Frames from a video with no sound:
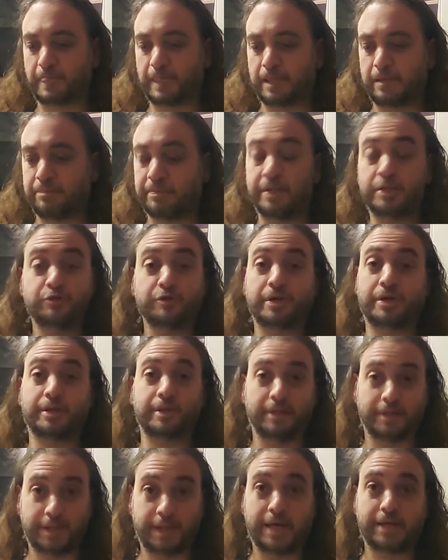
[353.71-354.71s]
He played
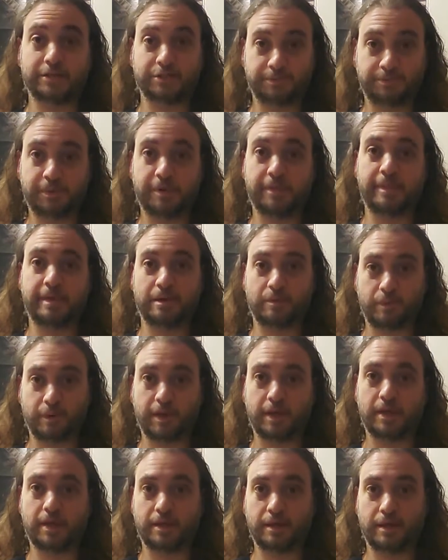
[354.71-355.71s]
Dracula a lot, just put it that
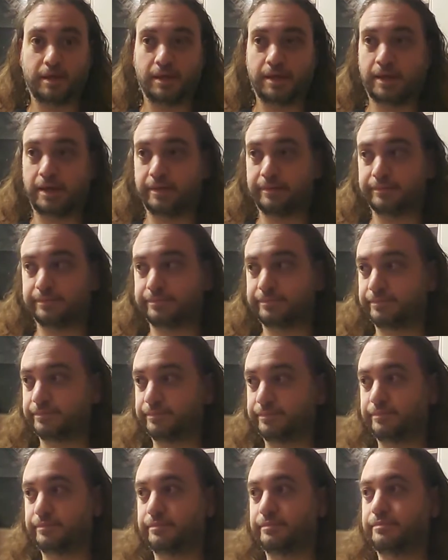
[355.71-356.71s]
way. And
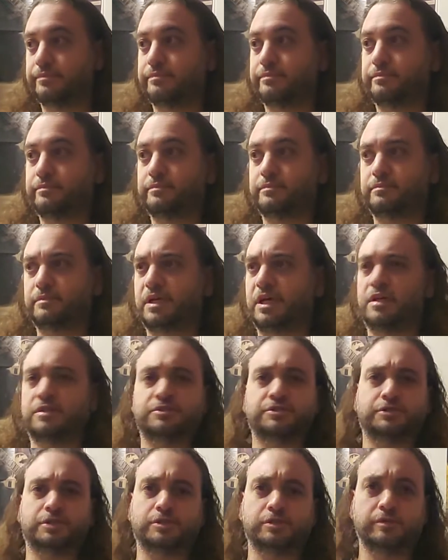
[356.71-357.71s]
a
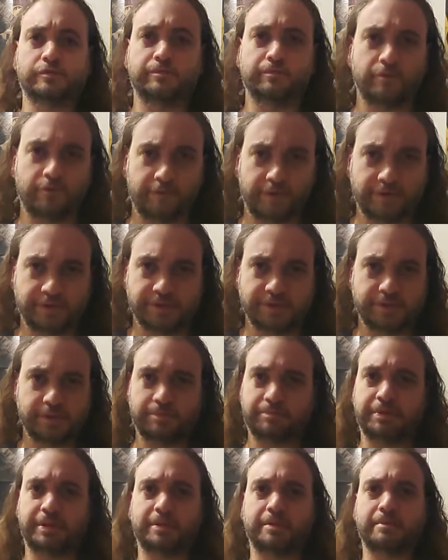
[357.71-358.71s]
slew of movies.
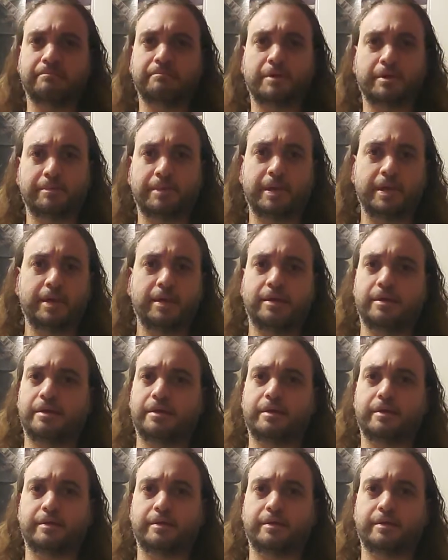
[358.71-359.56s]
He played The Mummy.